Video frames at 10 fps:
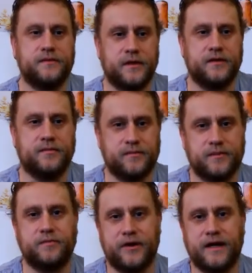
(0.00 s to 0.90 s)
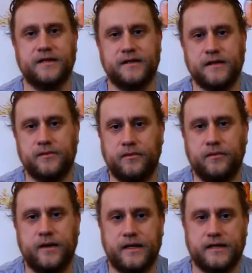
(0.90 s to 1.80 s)
Well, the practice is
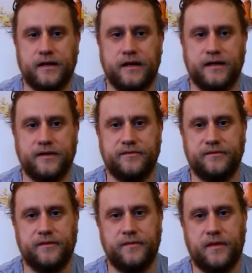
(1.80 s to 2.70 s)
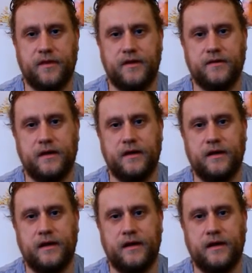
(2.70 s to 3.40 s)
always slightly different from the theory.